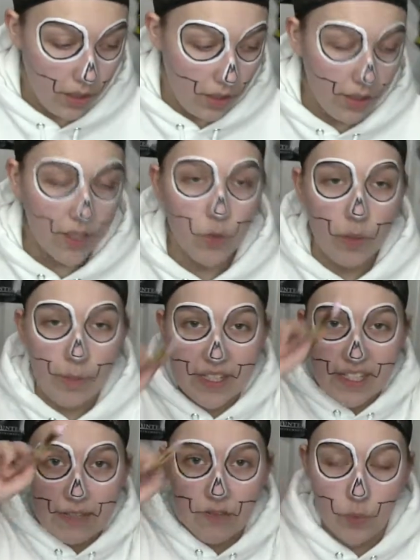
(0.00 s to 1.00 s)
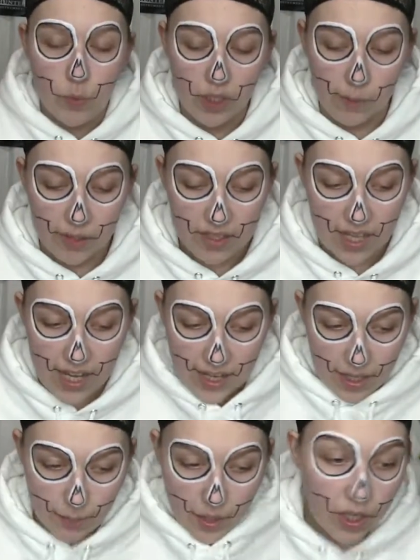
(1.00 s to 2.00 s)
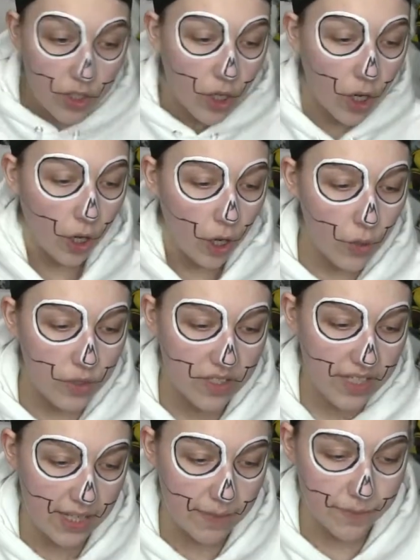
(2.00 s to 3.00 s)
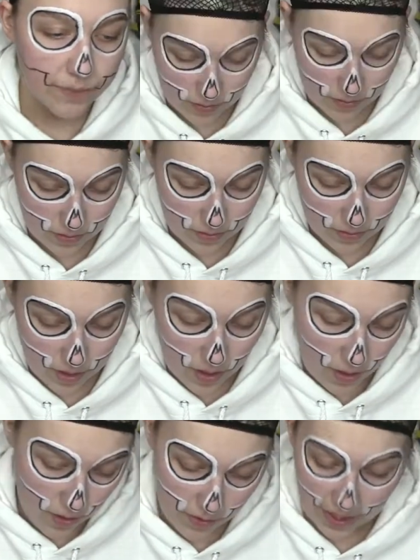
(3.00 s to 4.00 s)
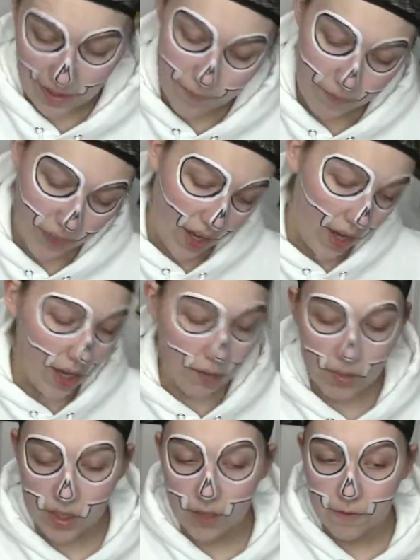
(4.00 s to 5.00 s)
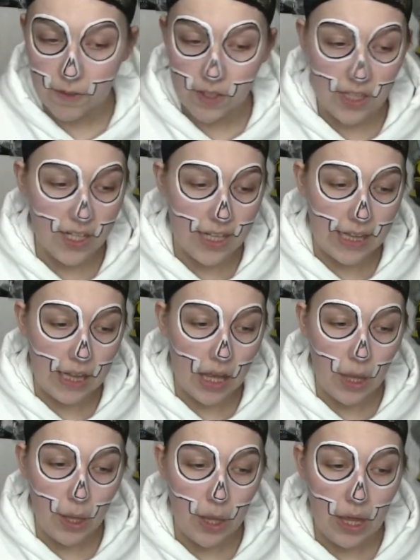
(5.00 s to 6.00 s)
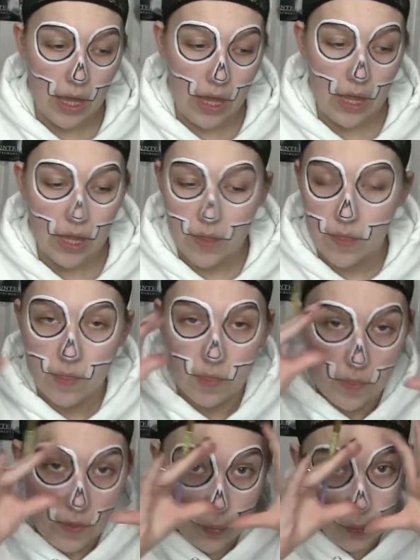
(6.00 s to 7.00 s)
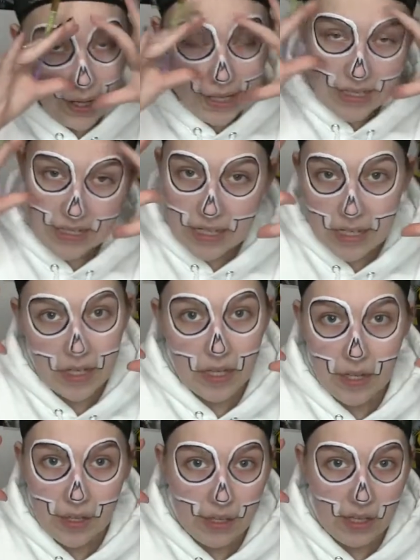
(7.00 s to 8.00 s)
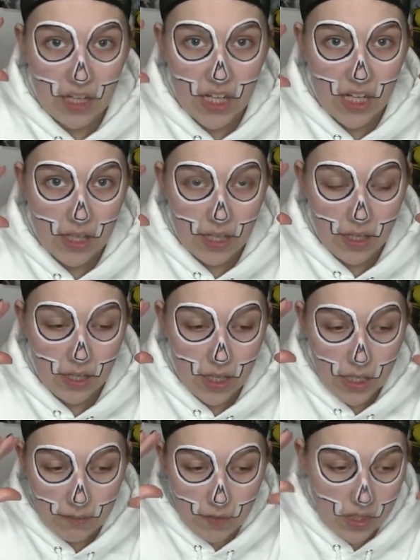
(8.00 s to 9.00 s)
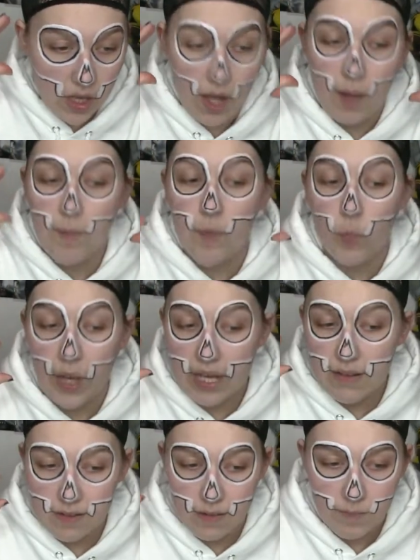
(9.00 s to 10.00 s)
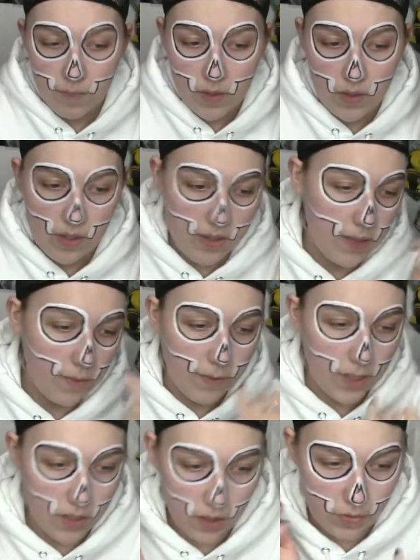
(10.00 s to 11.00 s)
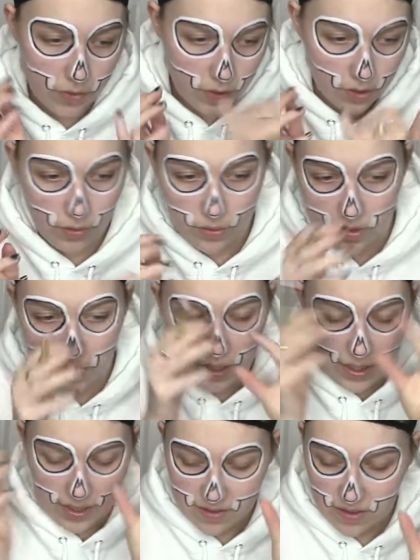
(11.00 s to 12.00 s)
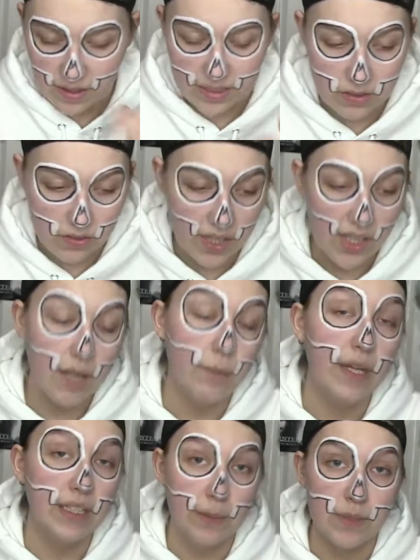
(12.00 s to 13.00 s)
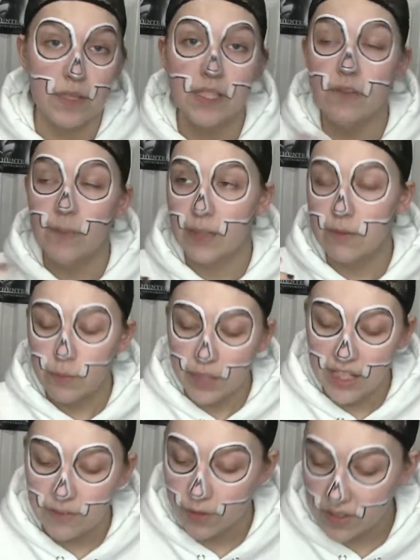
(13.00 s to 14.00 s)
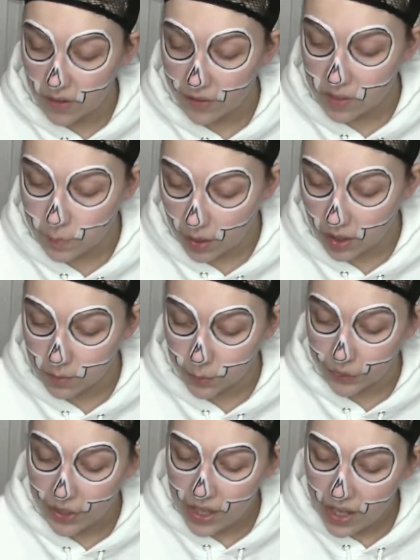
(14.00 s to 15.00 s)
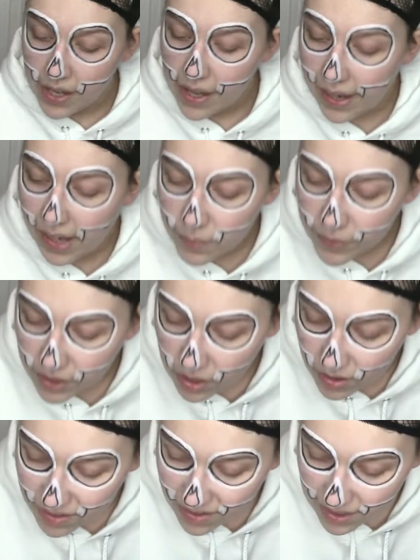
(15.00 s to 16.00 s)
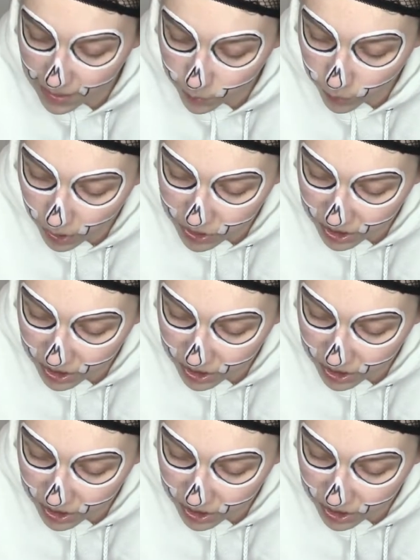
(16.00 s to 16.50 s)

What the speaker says: That's why my sleeves are rolled up, because I am toasty. Okay, I'm gonna fill in the rest of the top white, except for, you know, the nose and eye sockets and everything, and my lips. I'm leaving my lips blank for as long as possible. I am gonna use the same brush.